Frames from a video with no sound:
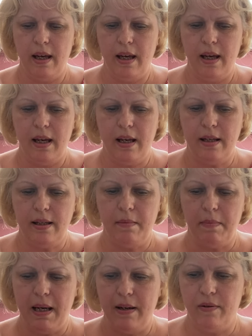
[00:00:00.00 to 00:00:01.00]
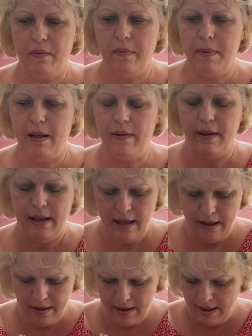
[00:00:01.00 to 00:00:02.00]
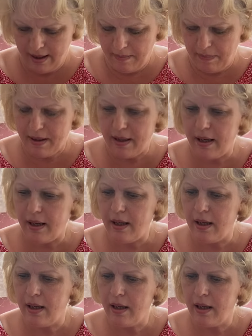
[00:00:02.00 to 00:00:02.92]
ears are made from a bit of the Liberty,